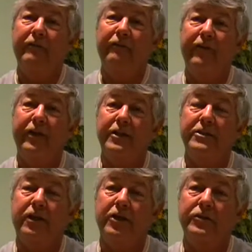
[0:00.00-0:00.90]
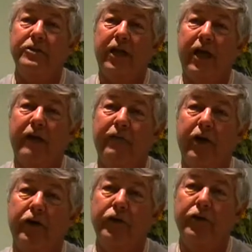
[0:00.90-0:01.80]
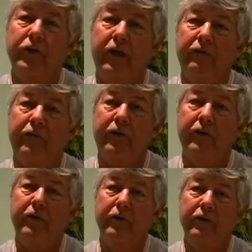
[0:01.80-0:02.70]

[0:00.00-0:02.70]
of fitness that I used to have, I could never.